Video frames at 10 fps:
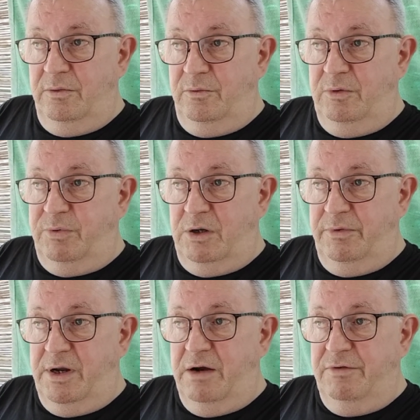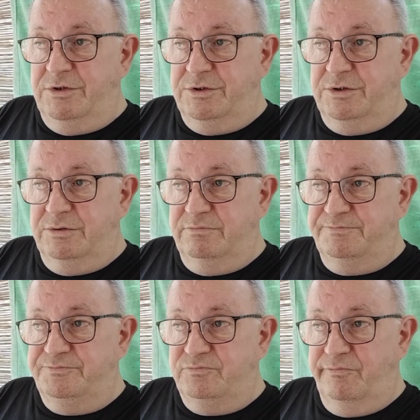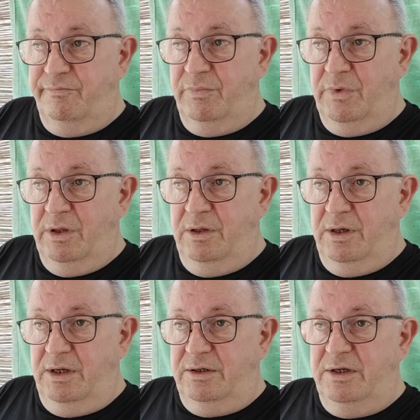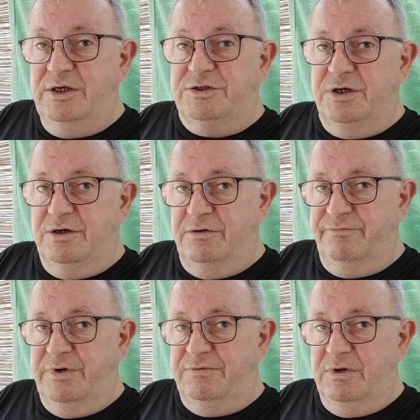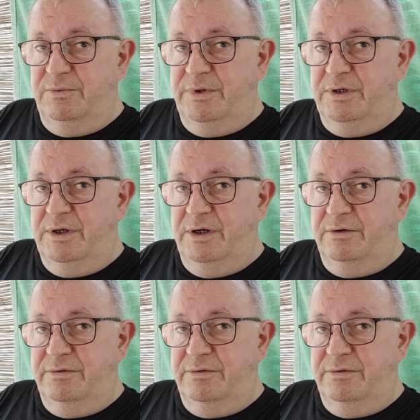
We probably average at least $150 a week now.